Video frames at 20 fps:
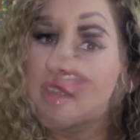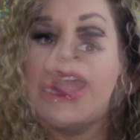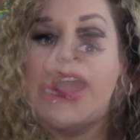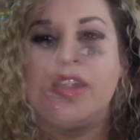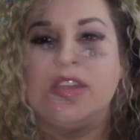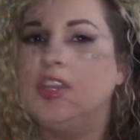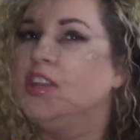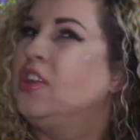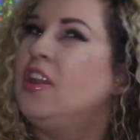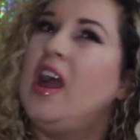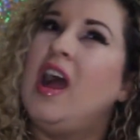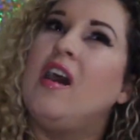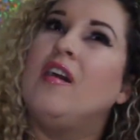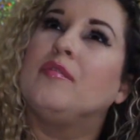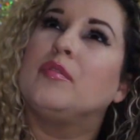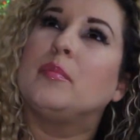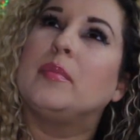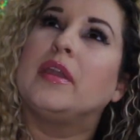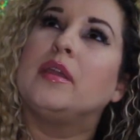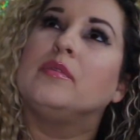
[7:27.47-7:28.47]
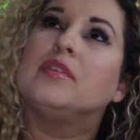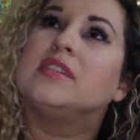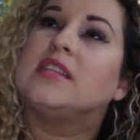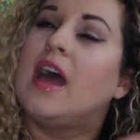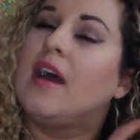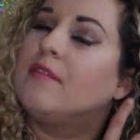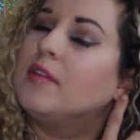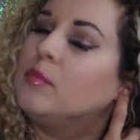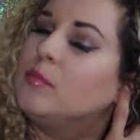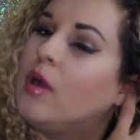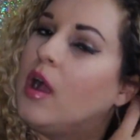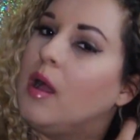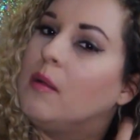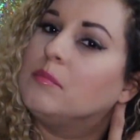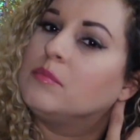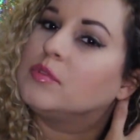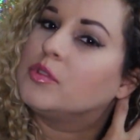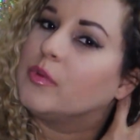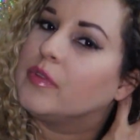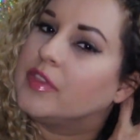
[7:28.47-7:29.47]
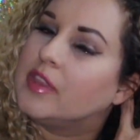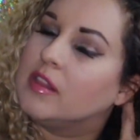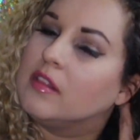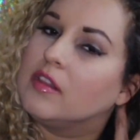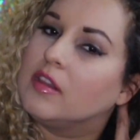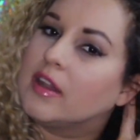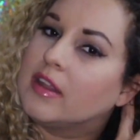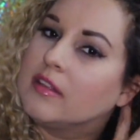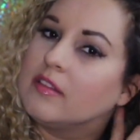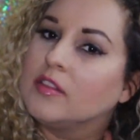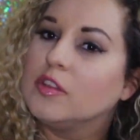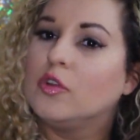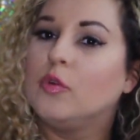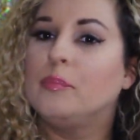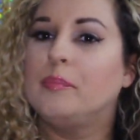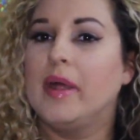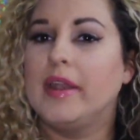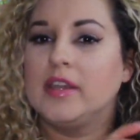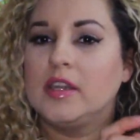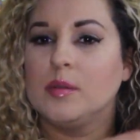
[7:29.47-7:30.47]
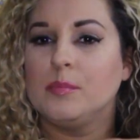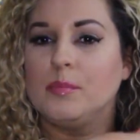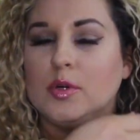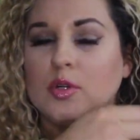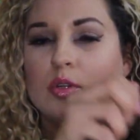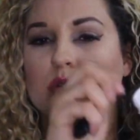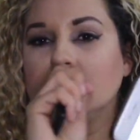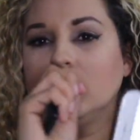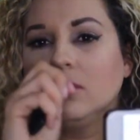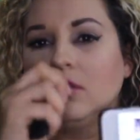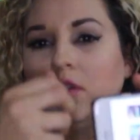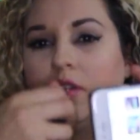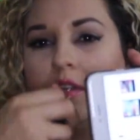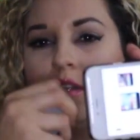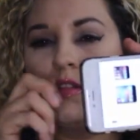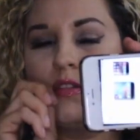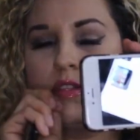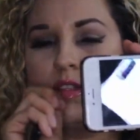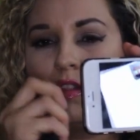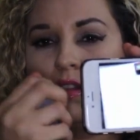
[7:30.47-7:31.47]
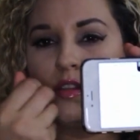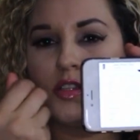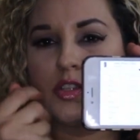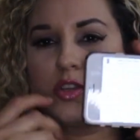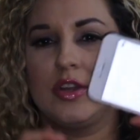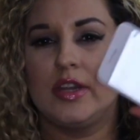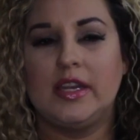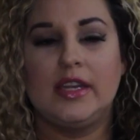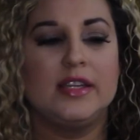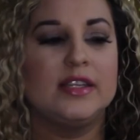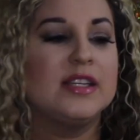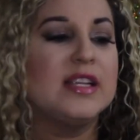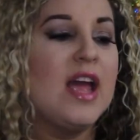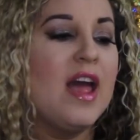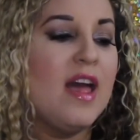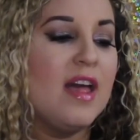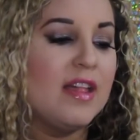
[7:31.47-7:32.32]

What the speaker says: Oh yeah, and you know how everybody was having problems with the like little bendable screen?